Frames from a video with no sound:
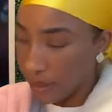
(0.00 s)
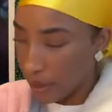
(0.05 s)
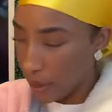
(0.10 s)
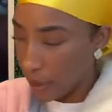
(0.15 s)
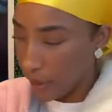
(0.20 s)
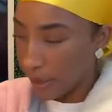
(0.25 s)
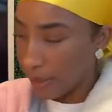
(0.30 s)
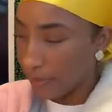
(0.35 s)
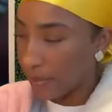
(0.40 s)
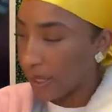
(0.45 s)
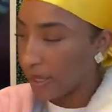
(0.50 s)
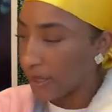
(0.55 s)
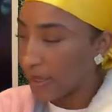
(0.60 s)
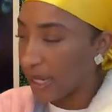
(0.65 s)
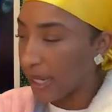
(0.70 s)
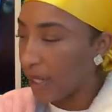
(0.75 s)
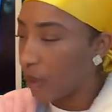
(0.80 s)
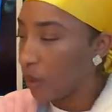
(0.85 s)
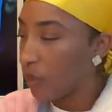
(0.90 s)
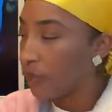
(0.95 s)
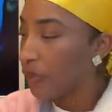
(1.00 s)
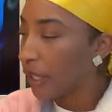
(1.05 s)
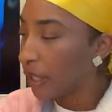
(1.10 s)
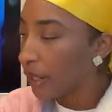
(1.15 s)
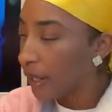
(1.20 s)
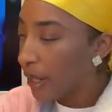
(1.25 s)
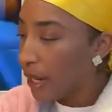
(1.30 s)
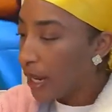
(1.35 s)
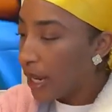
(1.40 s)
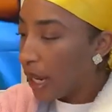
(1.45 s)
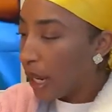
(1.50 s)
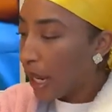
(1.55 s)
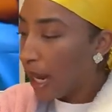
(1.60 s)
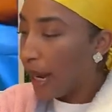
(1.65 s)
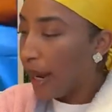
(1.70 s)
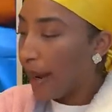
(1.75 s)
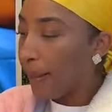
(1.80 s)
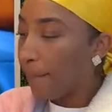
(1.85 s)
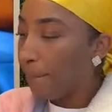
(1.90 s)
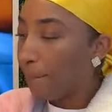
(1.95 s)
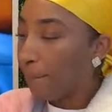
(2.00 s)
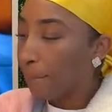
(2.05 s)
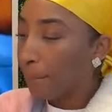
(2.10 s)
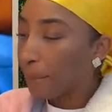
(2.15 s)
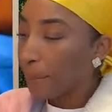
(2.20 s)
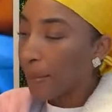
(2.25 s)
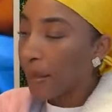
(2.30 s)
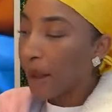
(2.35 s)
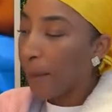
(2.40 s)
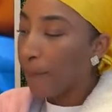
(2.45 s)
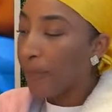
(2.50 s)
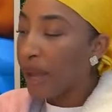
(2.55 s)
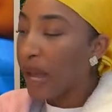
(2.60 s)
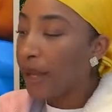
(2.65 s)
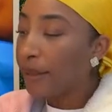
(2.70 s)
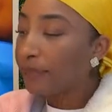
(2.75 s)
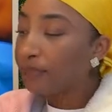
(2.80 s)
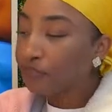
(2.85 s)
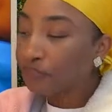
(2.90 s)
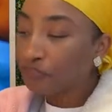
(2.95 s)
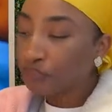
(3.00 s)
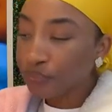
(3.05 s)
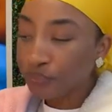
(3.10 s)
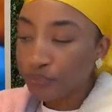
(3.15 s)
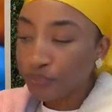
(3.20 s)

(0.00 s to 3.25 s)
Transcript: you know what I mean, take over. But